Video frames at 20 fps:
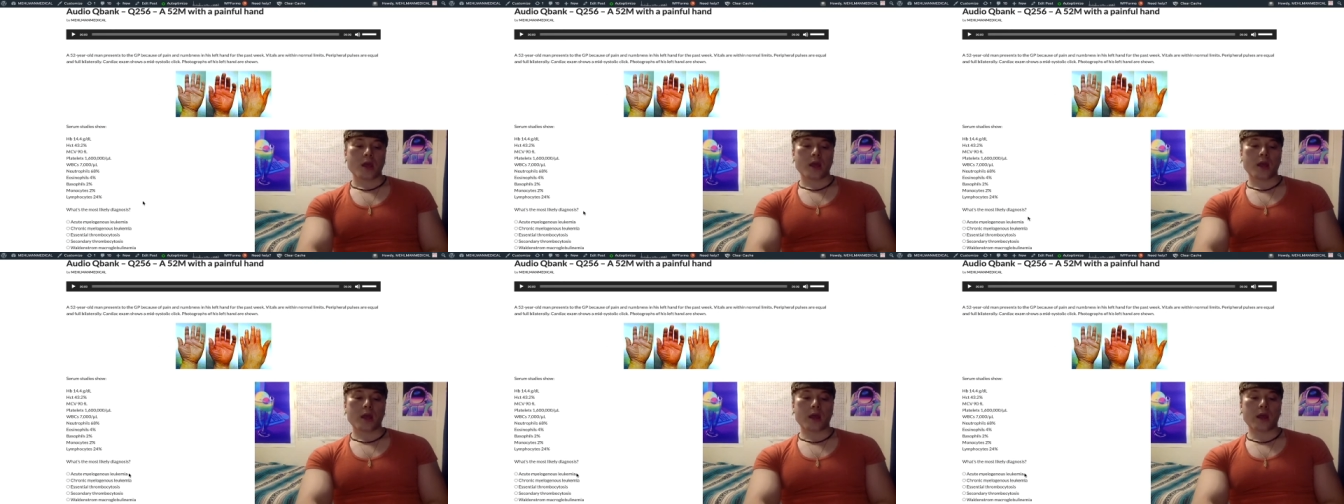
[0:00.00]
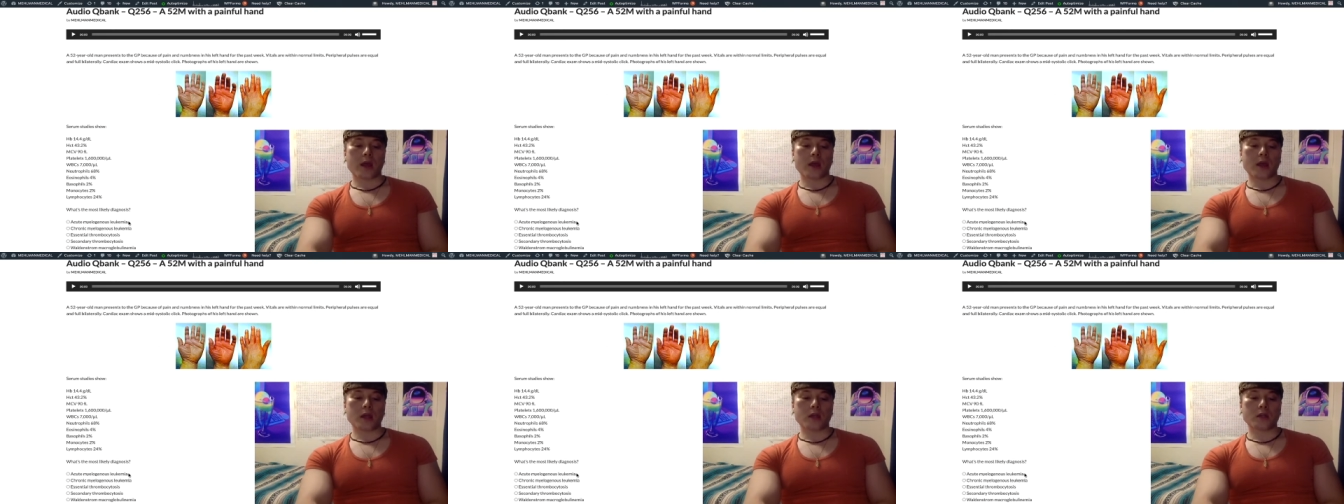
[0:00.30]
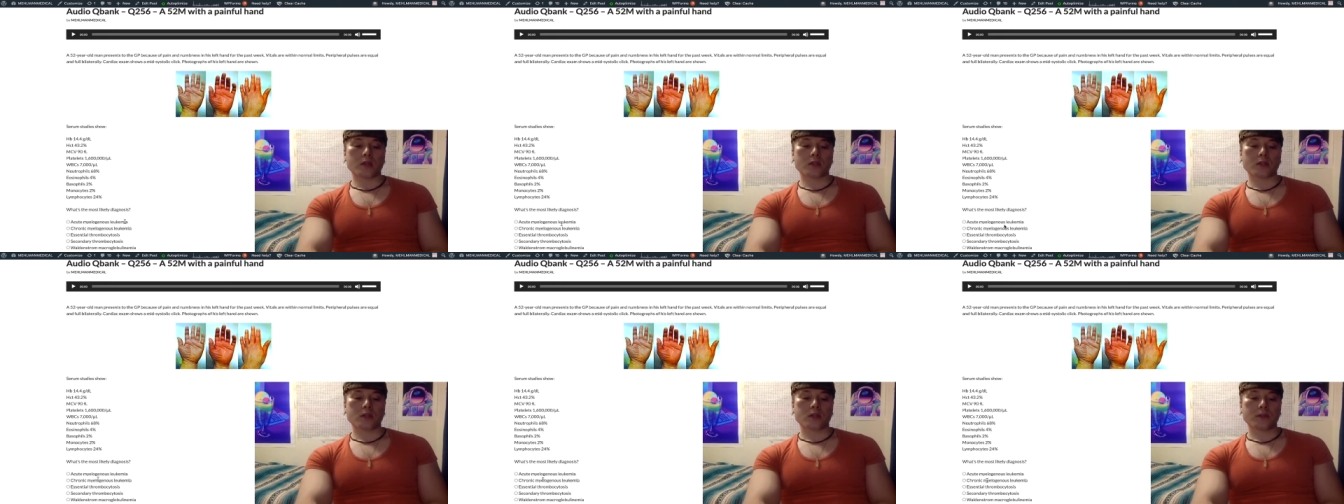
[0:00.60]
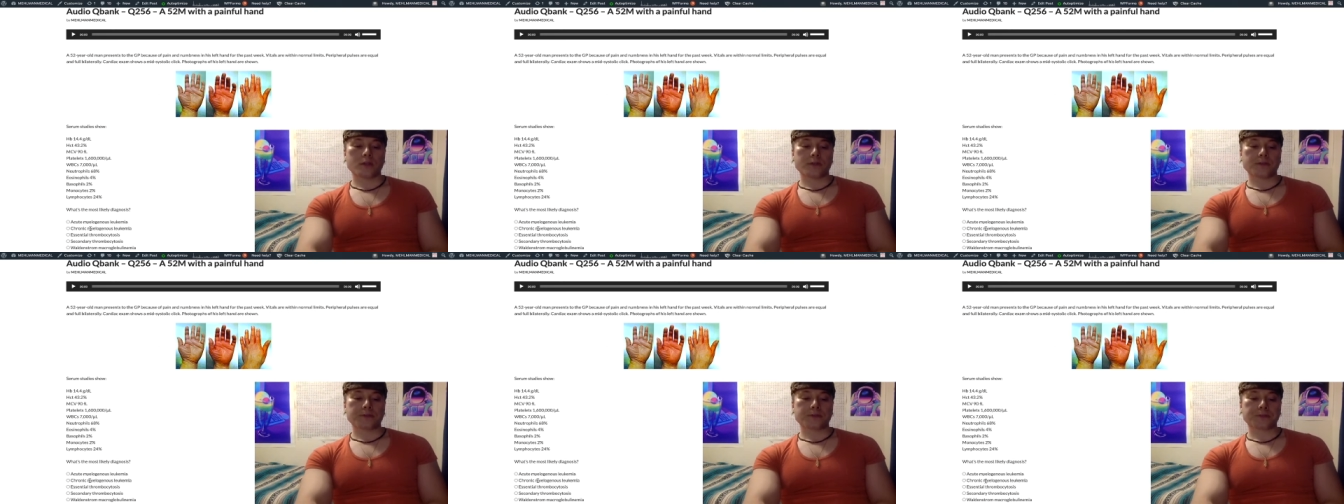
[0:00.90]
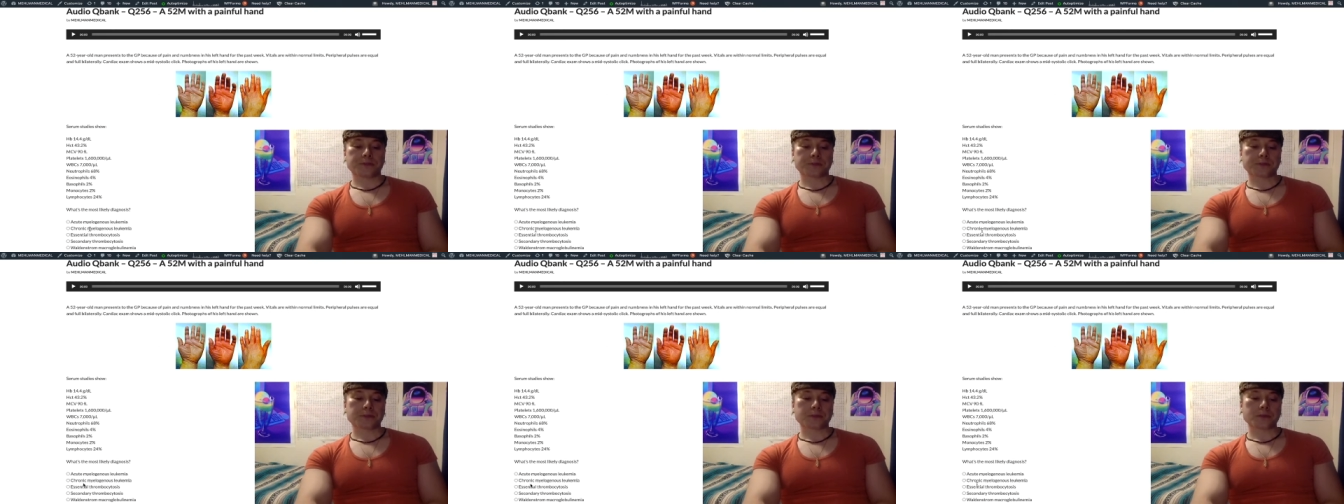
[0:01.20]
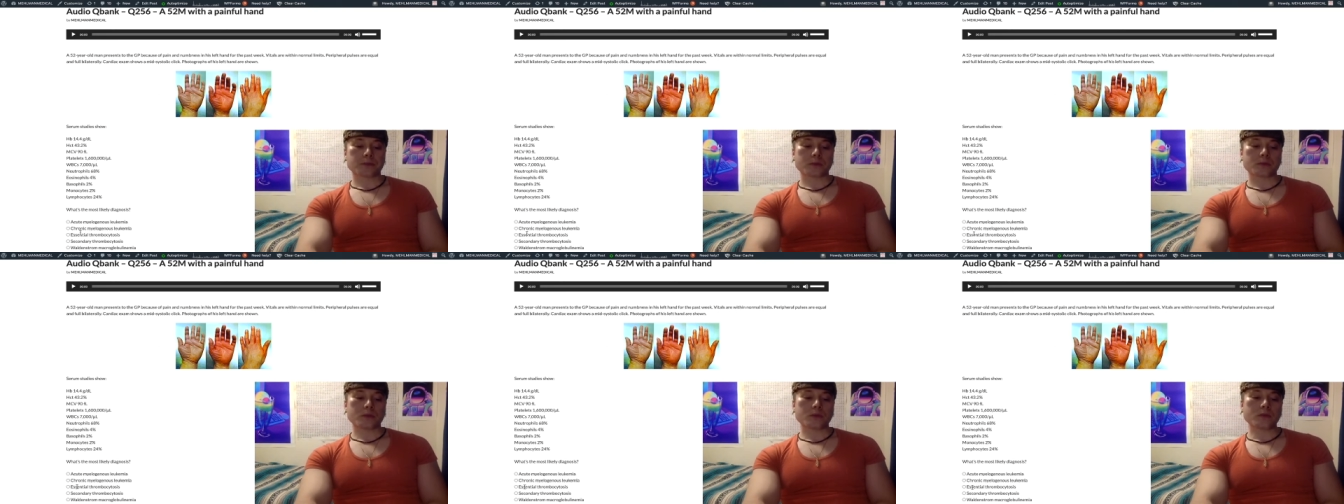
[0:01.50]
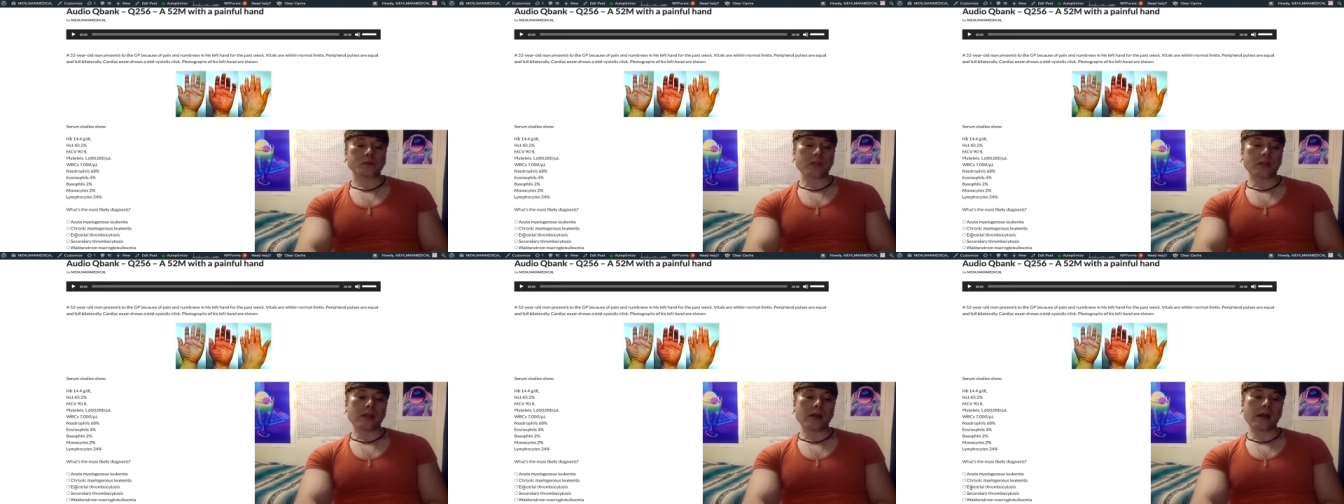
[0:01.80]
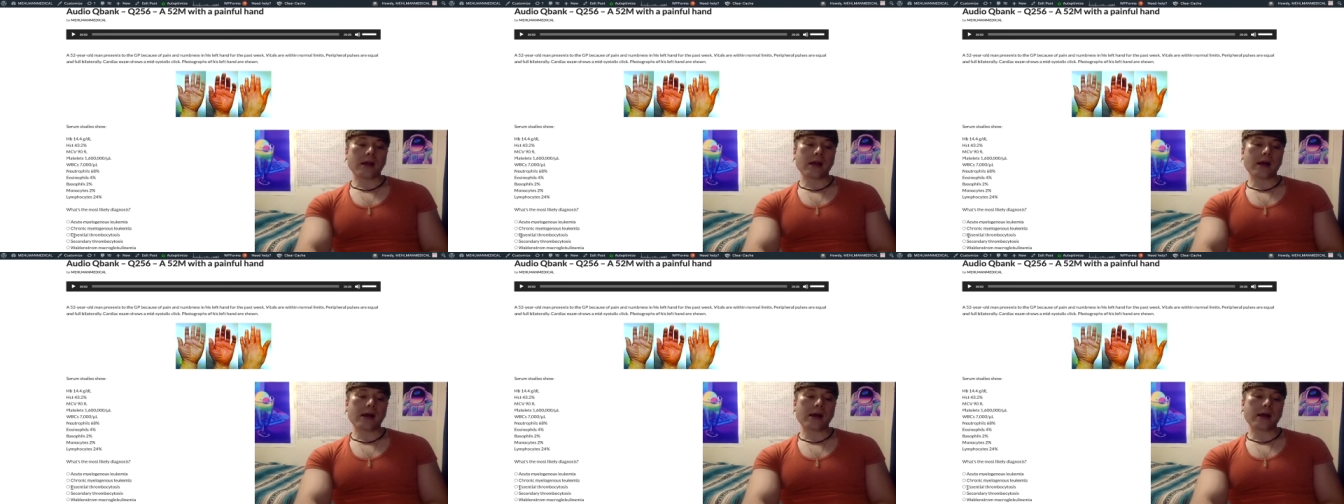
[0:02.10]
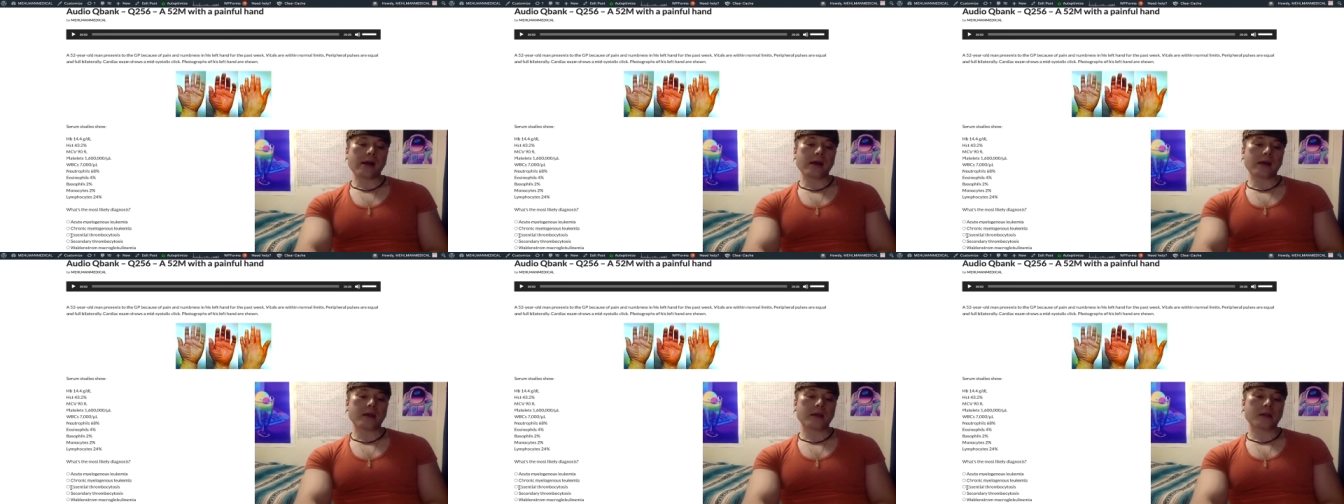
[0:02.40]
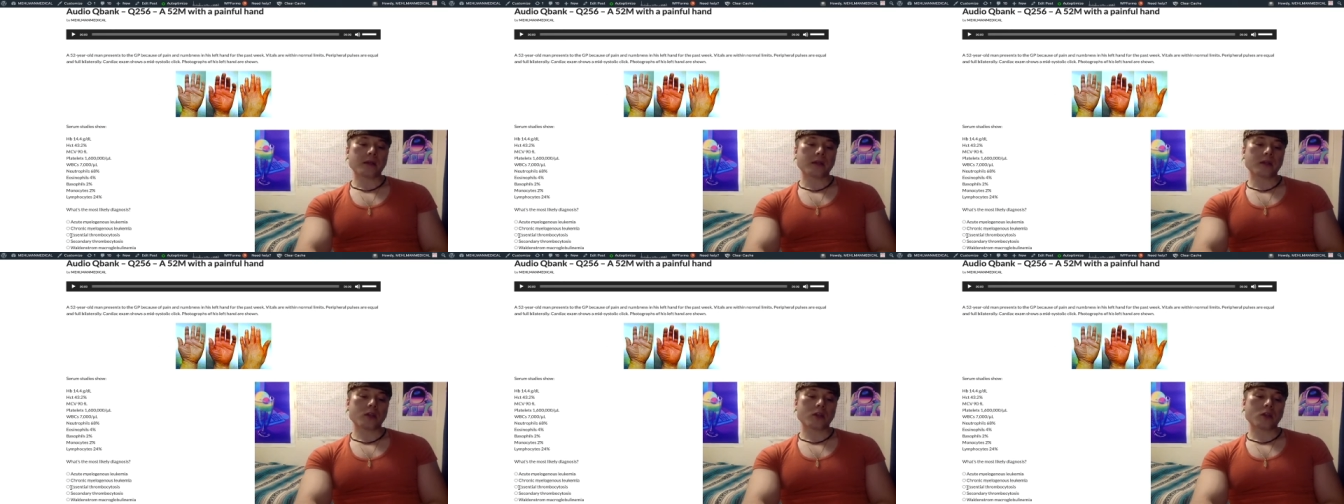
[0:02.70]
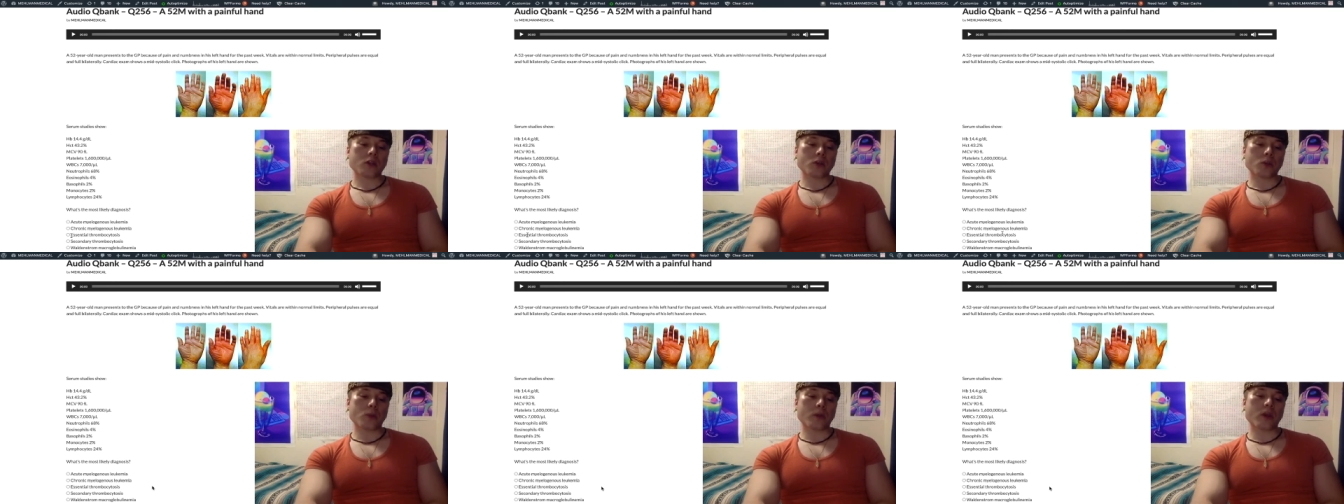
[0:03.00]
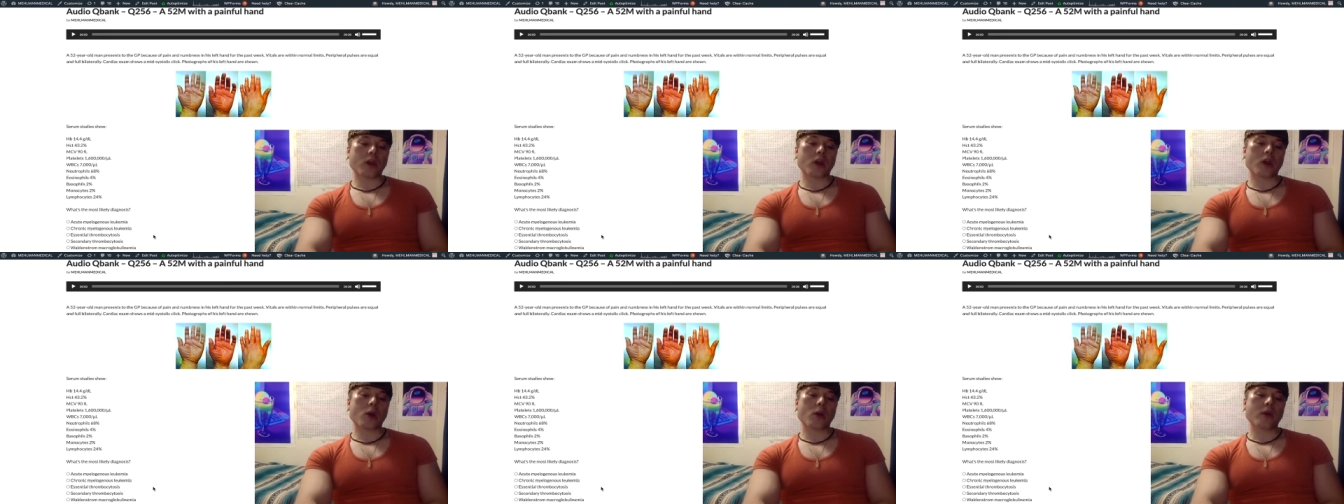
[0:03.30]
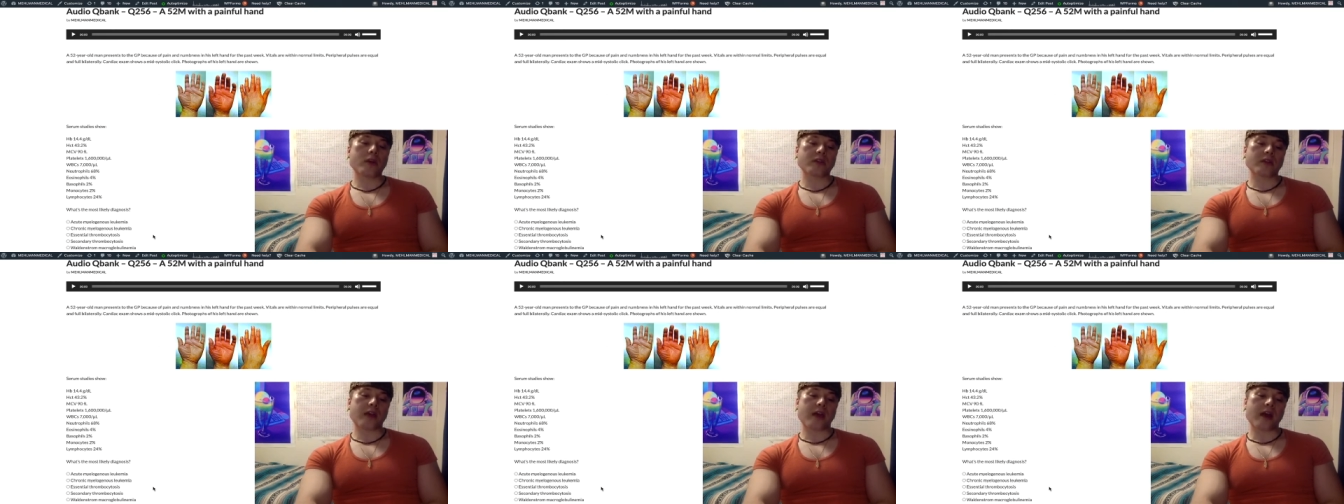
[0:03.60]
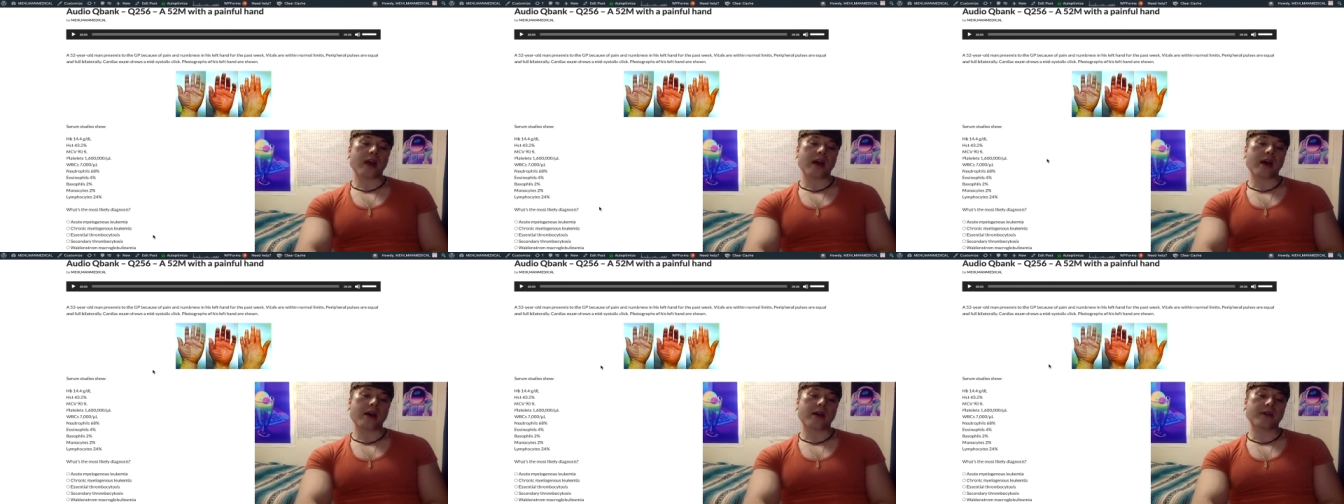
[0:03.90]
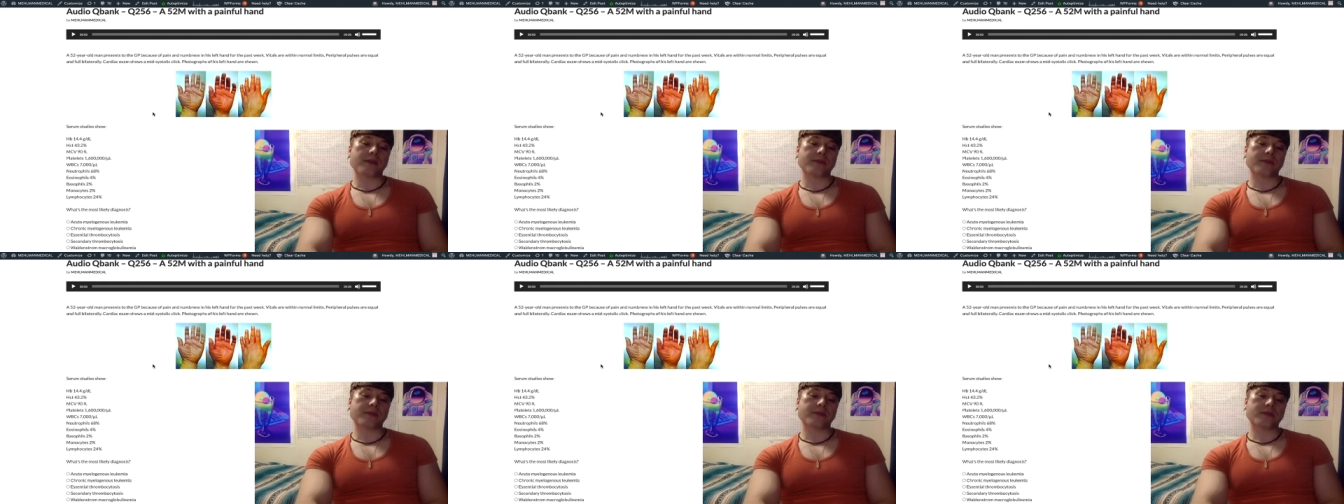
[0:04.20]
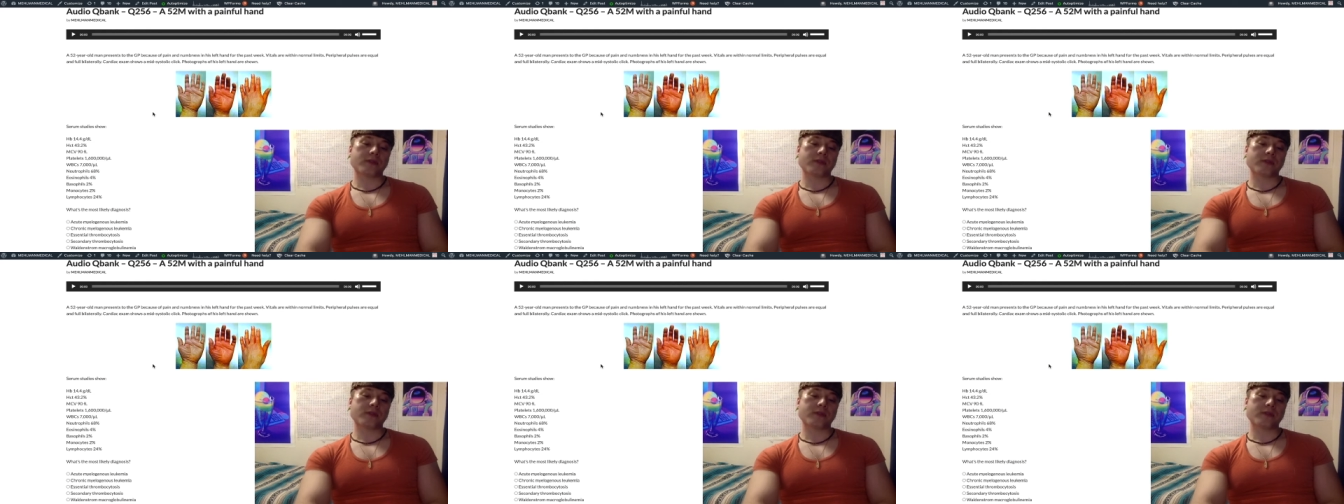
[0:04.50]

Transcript: And uh, we are going to have